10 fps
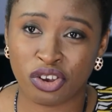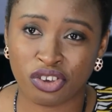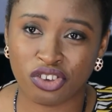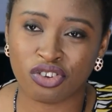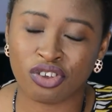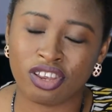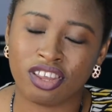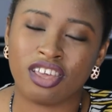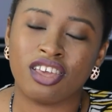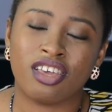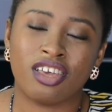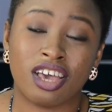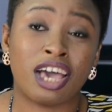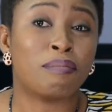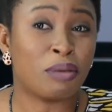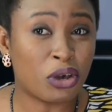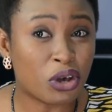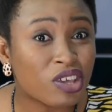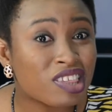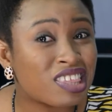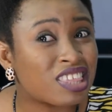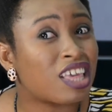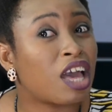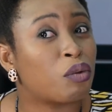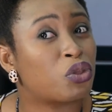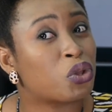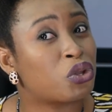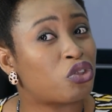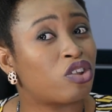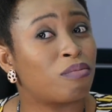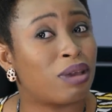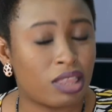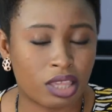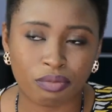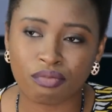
education because I was going to study medicine.